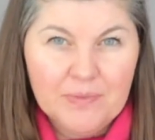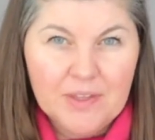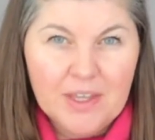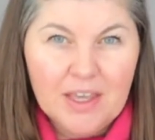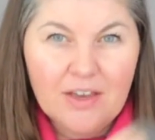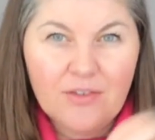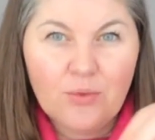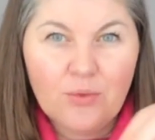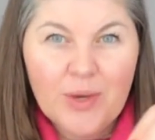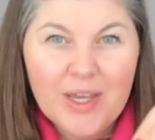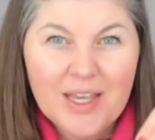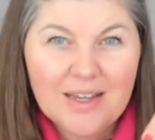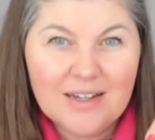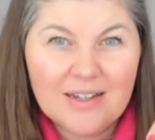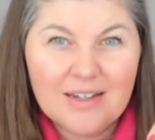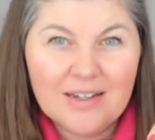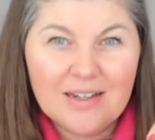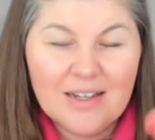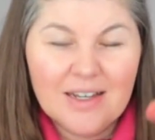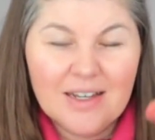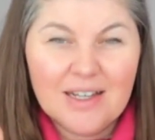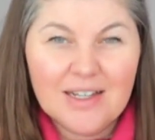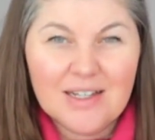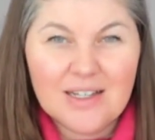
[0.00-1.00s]
If we
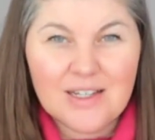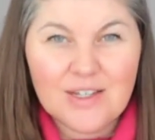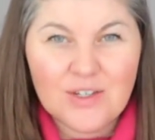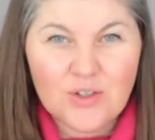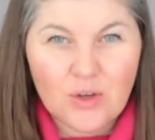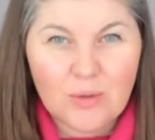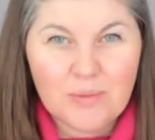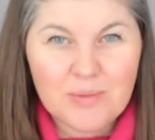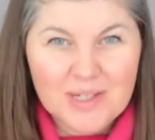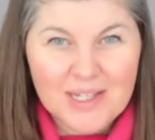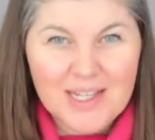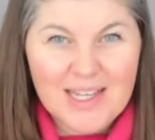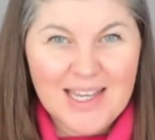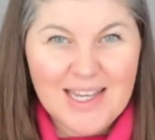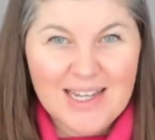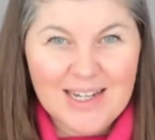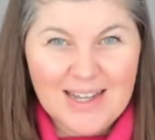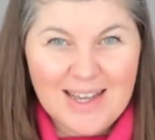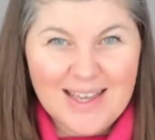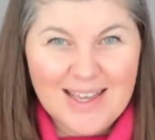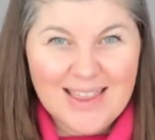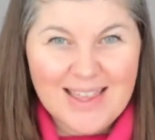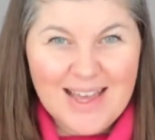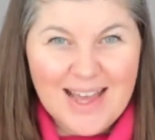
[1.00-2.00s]
can stop seeing it
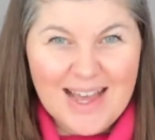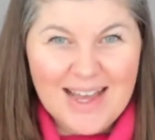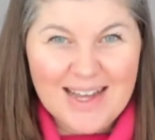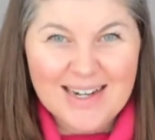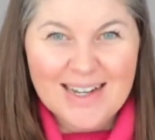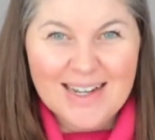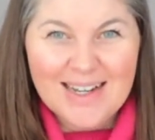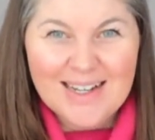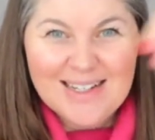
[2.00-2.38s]
like that